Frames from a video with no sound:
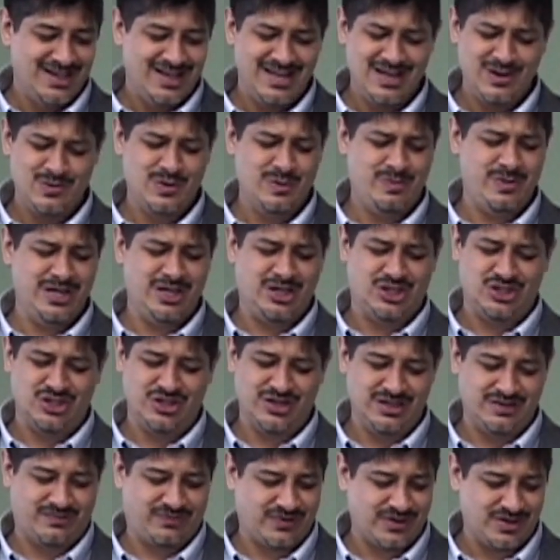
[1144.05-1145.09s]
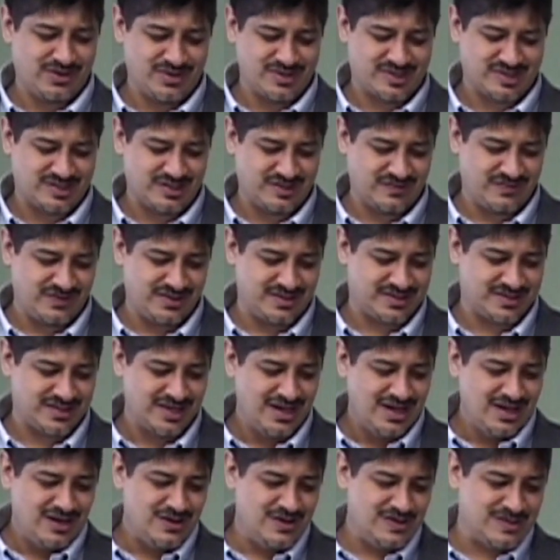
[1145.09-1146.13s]
It will be good for those servants
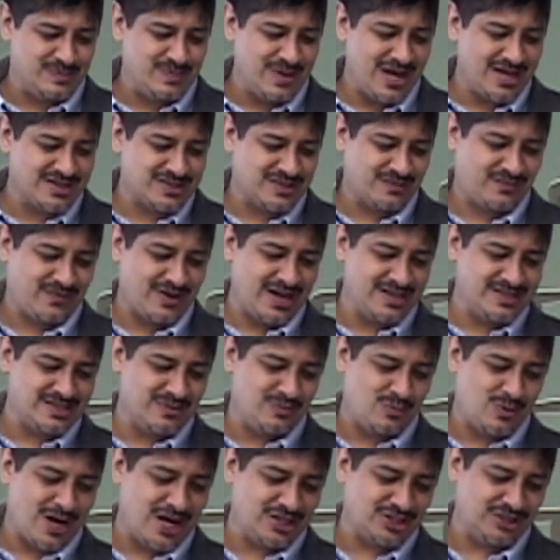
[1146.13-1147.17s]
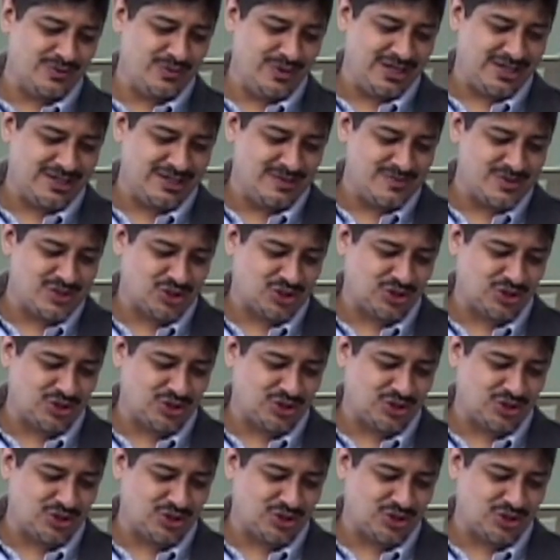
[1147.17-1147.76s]
whose master finds them watching when he comes.